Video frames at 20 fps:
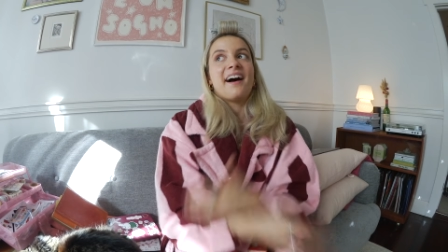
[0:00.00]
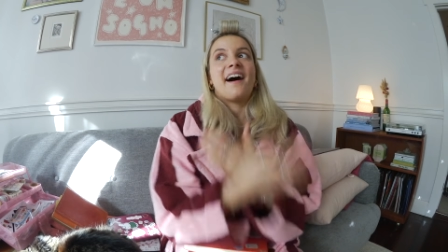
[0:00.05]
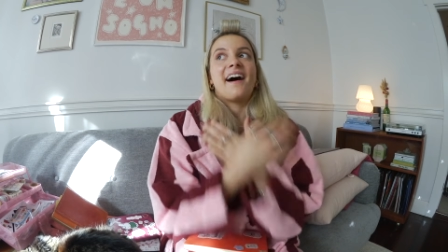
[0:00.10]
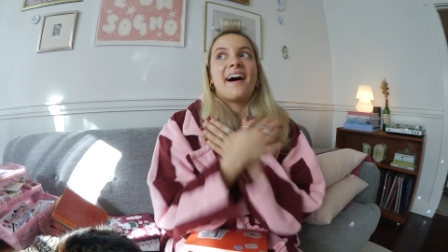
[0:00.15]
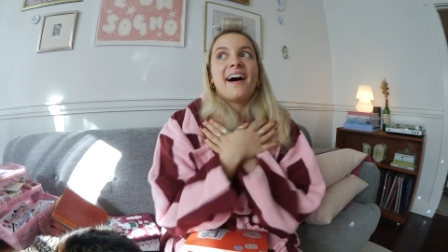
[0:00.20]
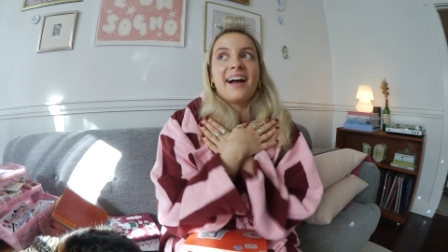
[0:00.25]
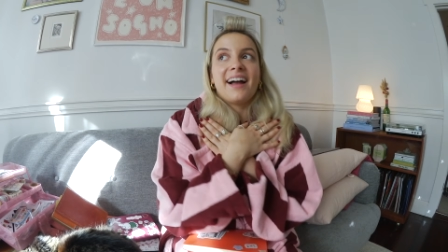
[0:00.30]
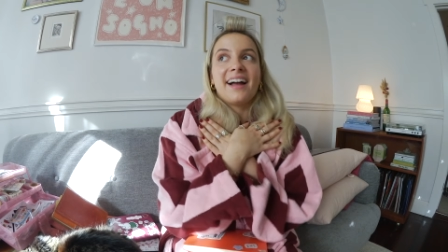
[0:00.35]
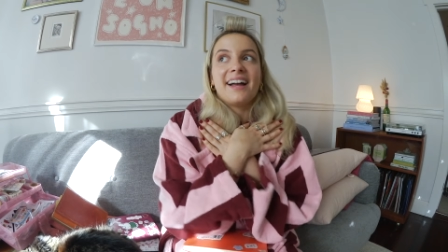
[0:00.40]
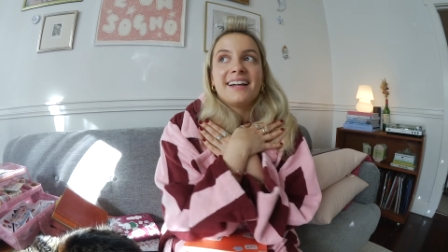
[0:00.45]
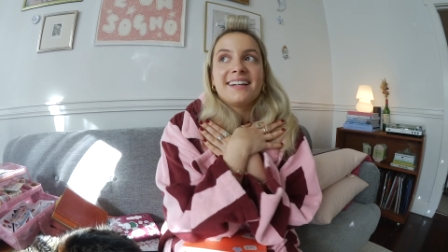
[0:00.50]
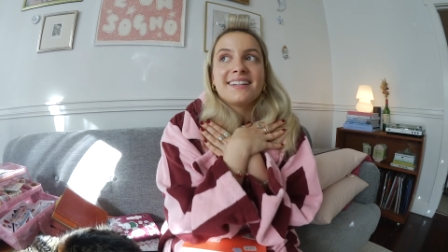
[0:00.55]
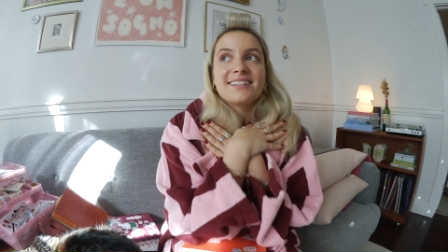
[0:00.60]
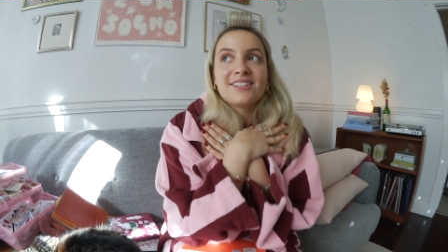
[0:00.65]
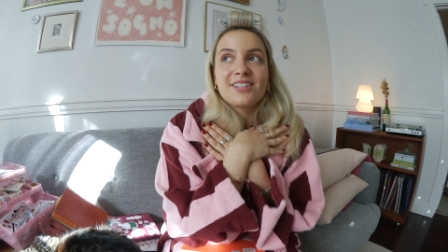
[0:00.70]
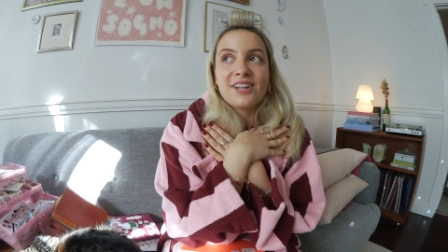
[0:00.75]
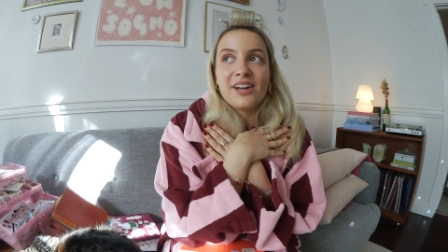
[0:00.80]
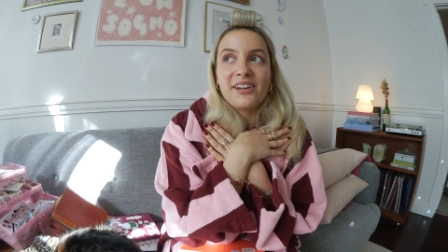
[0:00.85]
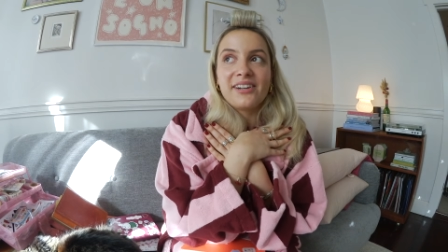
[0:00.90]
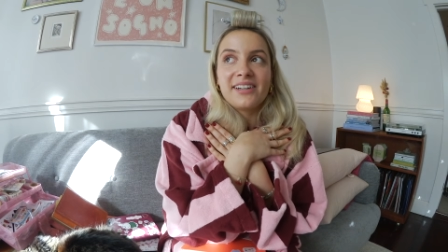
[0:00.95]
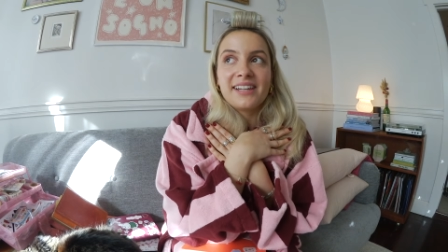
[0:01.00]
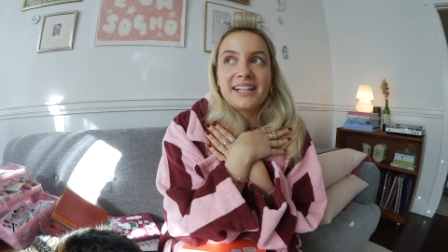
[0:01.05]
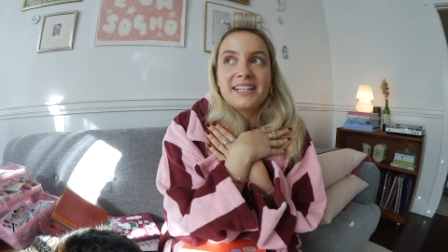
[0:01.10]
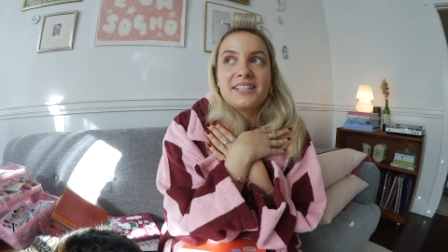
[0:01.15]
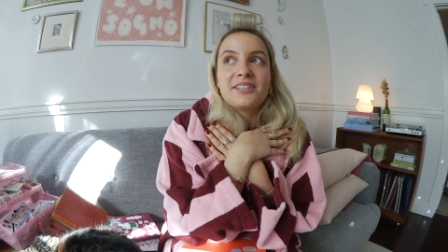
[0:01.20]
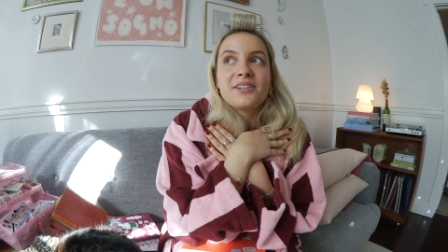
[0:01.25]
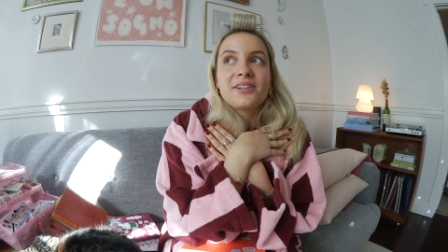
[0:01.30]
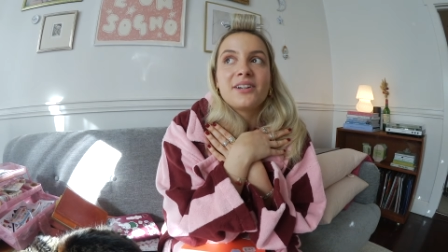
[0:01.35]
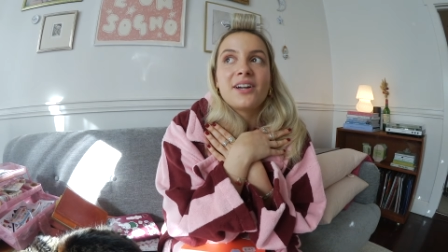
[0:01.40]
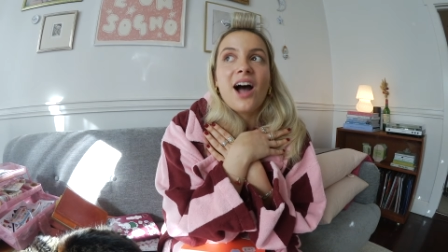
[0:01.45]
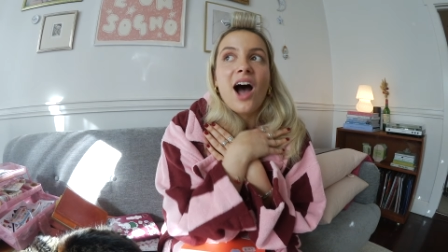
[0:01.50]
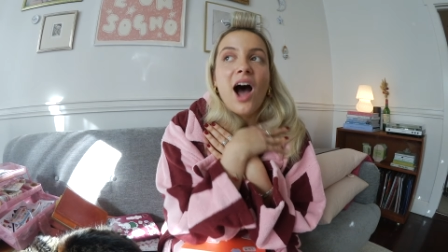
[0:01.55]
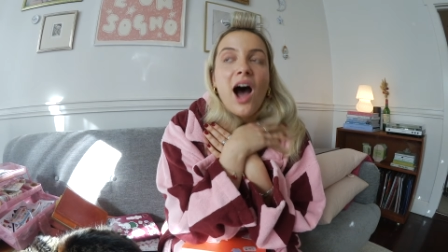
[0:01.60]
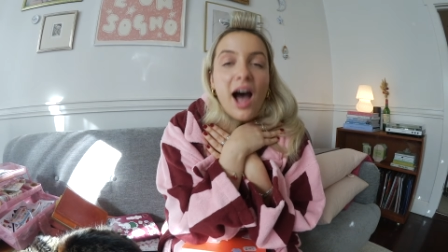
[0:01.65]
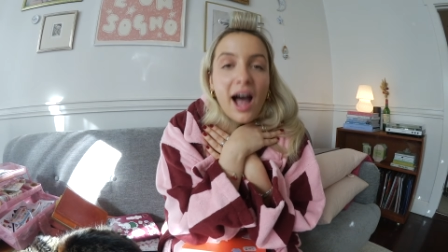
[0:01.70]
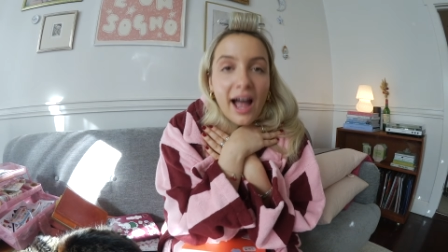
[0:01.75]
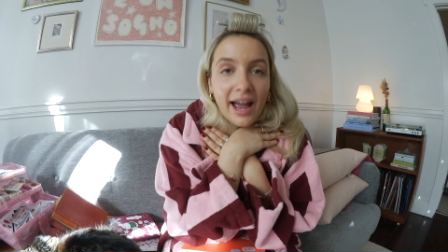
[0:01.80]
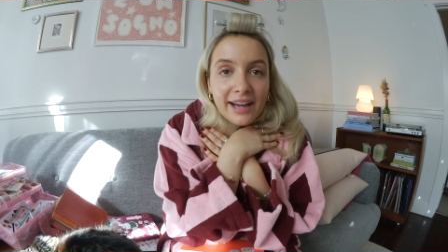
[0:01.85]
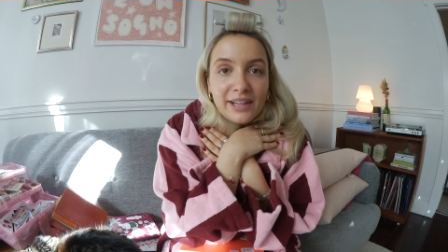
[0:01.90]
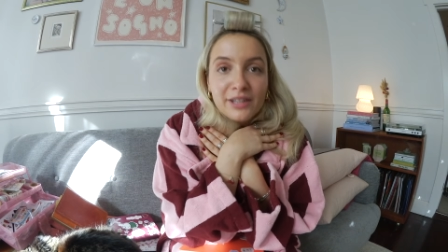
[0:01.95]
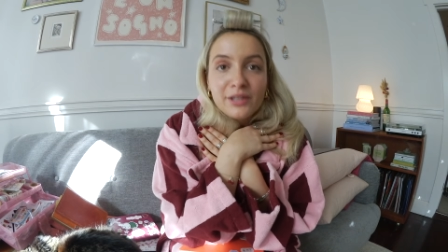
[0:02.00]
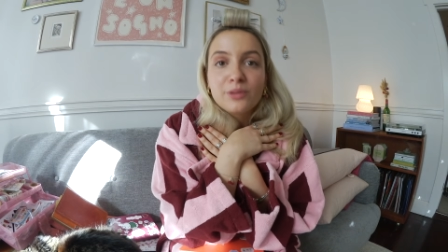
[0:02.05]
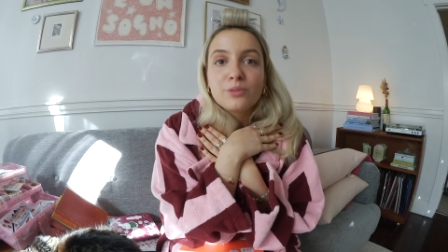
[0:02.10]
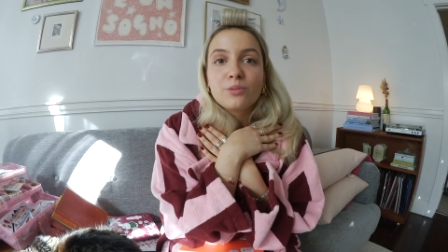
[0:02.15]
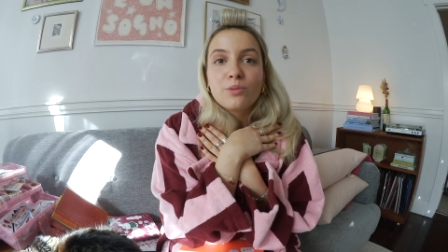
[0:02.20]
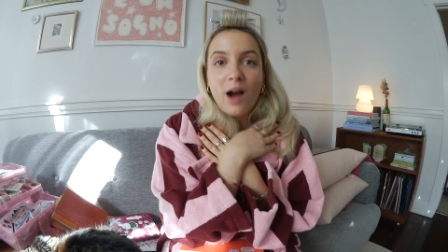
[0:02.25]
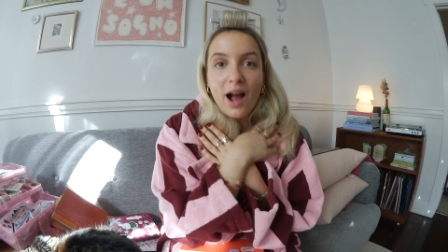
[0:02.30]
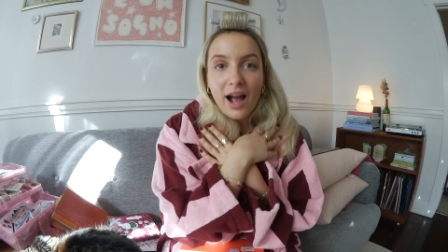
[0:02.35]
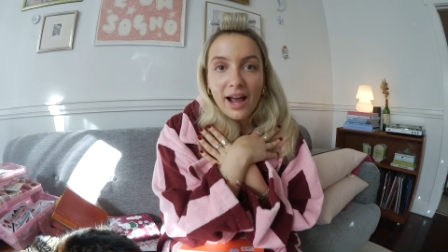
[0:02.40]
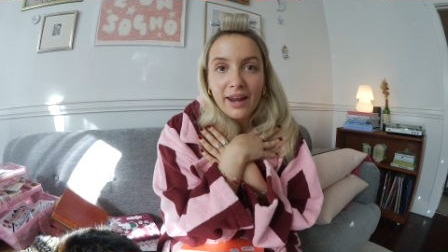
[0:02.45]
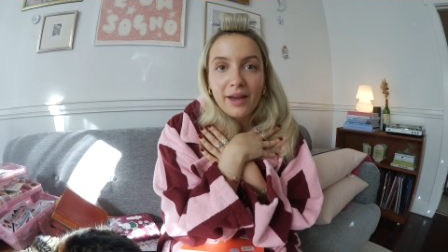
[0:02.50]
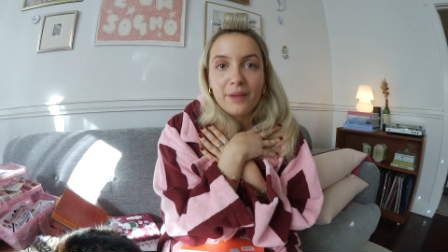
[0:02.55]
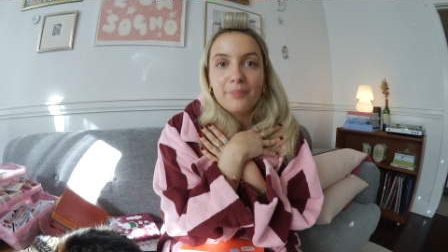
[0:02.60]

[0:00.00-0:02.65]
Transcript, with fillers: I certainly do. I could write